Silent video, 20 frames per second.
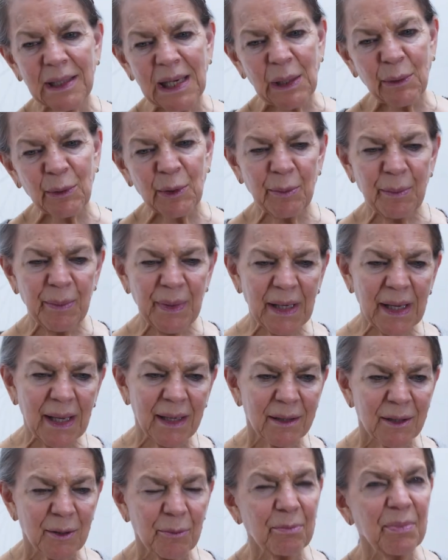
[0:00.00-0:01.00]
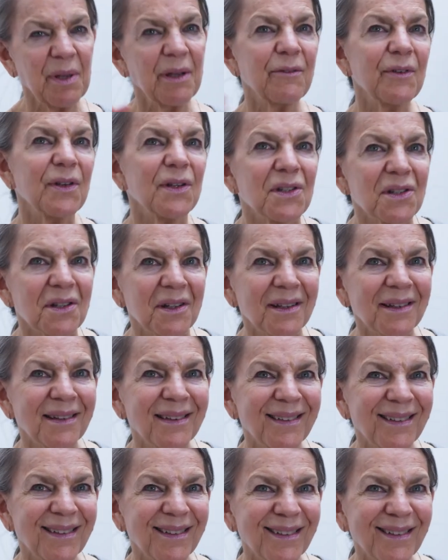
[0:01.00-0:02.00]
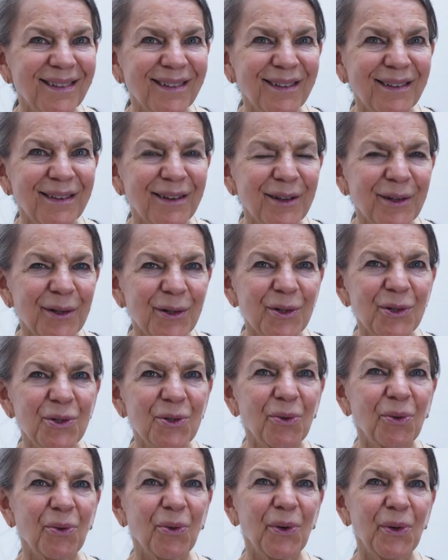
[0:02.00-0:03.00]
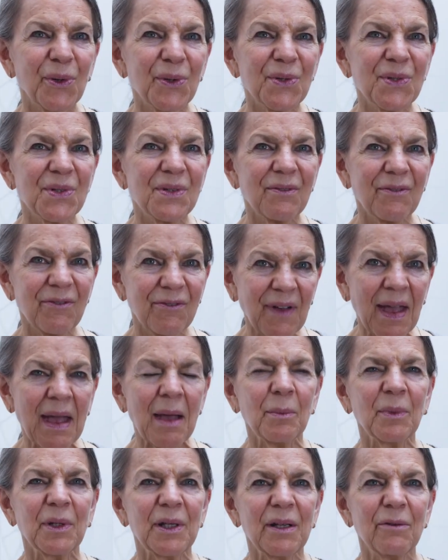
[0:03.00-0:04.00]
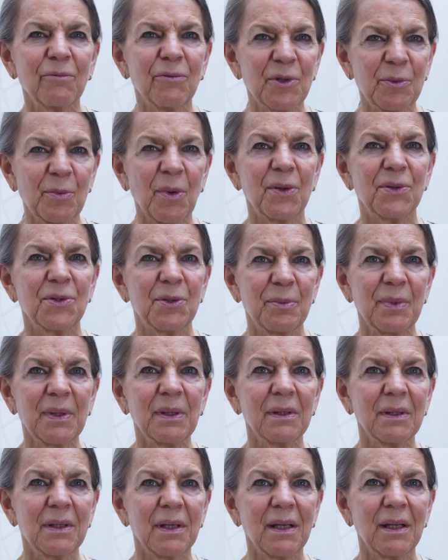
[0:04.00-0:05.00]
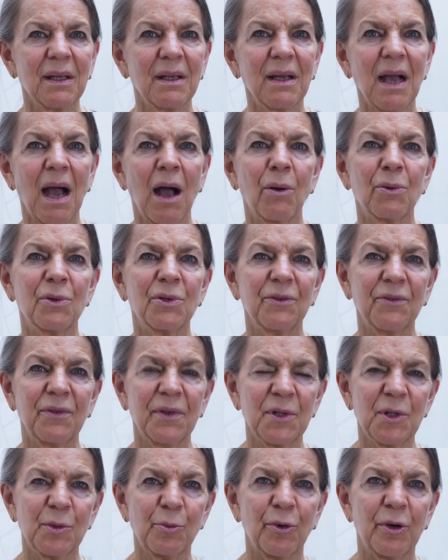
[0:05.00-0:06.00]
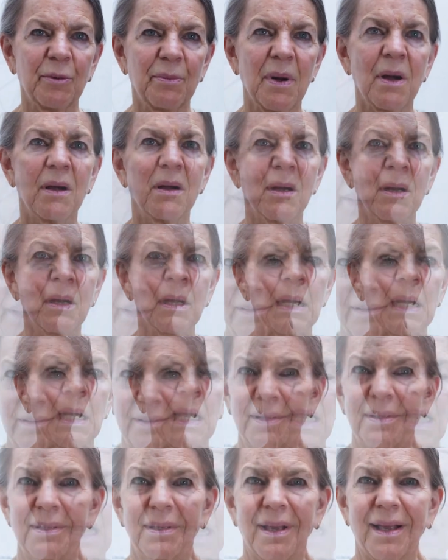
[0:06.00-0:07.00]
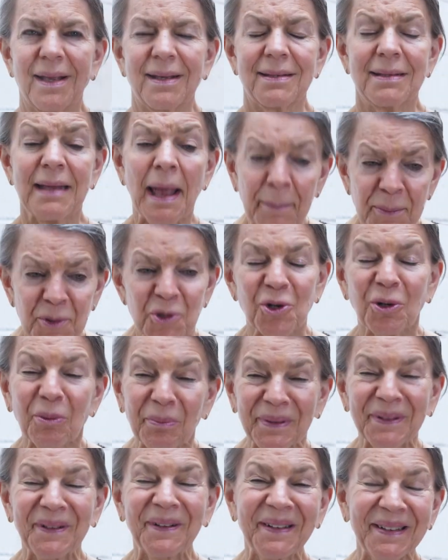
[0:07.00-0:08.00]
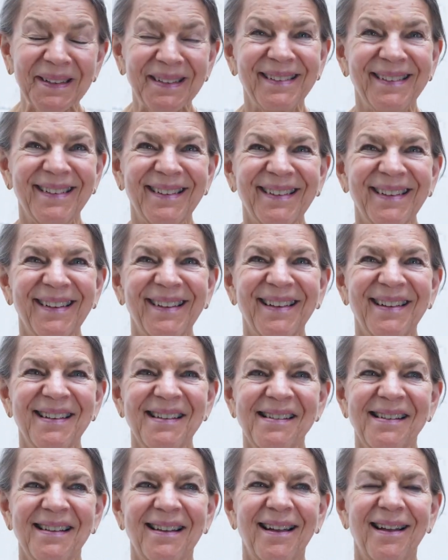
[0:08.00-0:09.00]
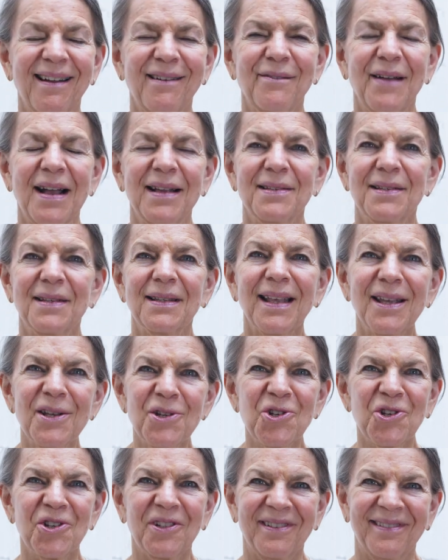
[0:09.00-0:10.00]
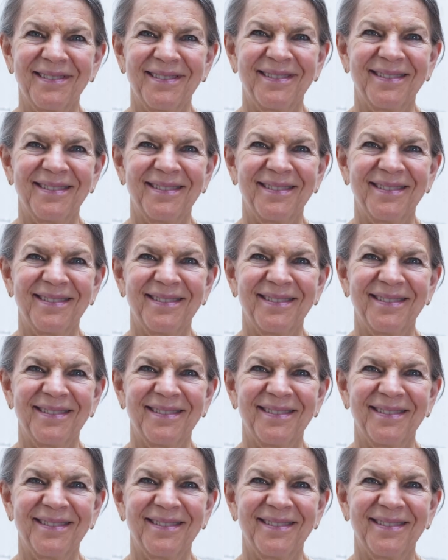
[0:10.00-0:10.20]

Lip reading: I would begin to pivot towards family responsibility out to Finsbury Park. This exceptional period of isolation